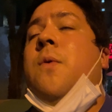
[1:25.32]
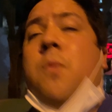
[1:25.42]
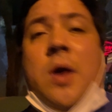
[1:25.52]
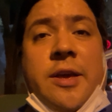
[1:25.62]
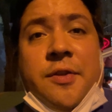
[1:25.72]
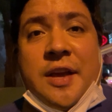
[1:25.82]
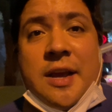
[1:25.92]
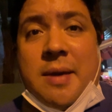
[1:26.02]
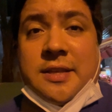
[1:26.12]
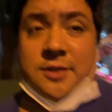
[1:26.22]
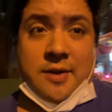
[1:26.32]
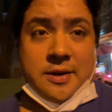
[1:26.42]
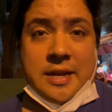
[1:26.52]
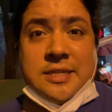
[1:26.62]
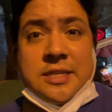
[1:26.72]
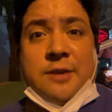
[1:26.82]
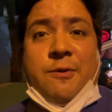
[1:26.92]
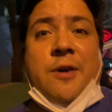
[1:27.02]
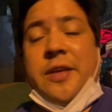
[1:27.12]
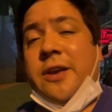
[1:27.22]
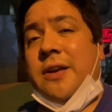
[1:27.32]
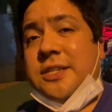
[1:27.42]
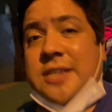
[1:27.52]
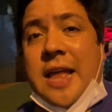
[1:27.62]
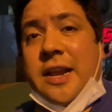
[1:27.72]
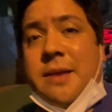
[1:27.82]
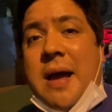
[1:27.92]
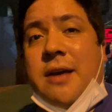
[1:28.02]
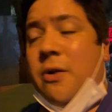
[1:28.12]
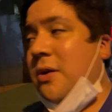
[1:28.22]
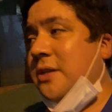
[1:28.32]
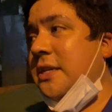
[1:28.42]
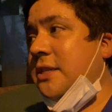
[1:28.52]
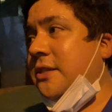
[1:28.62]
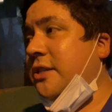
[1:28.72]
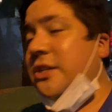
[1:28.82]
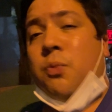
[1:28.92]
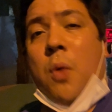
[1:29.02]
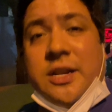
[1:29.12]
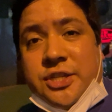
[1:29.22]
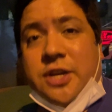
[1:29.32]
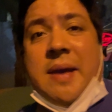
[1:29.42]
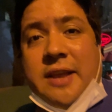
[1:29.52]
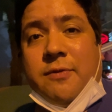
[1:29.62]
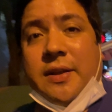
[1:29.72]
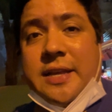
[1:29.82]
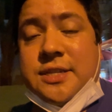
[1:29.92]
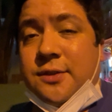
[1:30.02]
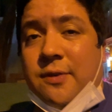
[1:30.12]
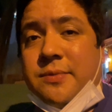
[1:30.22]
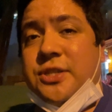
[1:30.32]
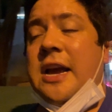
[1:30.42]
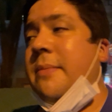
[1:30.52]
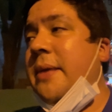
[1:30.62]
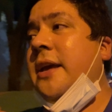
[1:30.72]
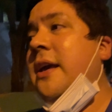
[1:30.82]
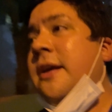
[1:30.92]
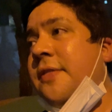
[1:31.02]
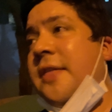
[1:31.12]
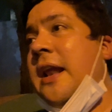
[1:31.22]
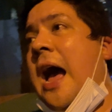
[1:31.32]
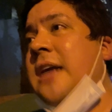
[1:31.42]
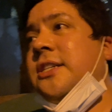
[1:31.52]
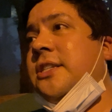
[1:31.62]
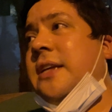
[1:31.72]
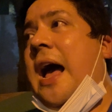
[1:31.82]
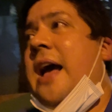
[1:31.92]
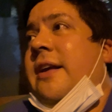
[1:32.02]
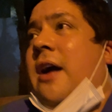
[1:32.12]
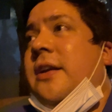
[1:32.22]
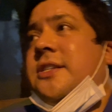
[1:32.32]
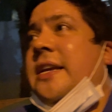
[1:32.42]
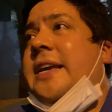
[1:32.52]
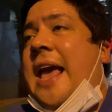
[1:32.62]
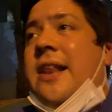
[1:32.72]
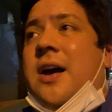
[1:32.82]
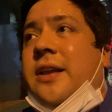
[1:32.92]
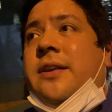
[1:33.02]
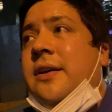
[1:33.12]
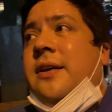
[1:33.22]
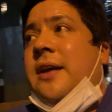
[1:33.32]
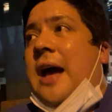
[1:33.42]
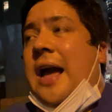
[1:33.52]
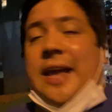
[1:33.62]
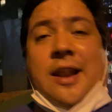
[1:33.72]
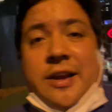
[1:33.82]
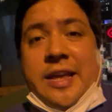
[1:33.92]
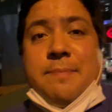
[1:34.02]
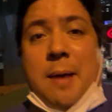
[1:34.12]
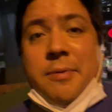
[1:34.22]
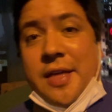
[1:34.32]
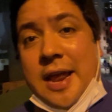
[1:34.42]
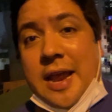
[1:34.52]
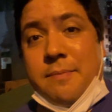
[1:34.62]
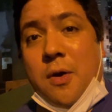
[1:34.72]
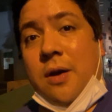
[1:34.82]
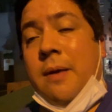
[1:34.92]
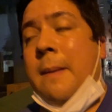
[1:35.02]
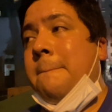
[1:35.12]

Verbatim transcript: what do you think about this phone? Is this a phone that you're excited about or is this just one too many releases from Xiaomi that I just, I honestly cannot, I cannot keep up with it anymore.